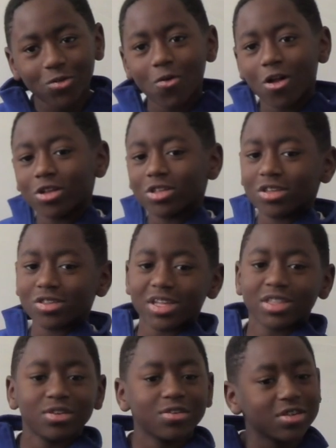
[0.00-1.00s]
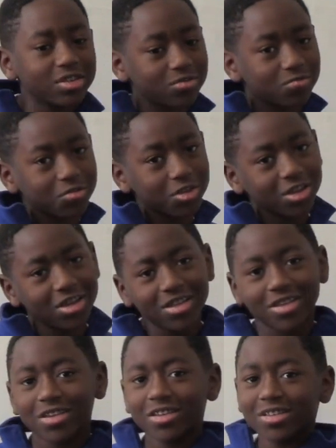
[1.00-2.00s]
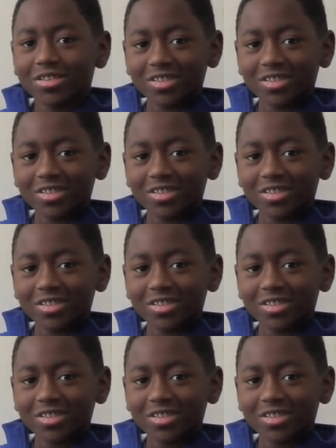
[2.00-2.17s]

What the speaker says: equality is that there isn't really any.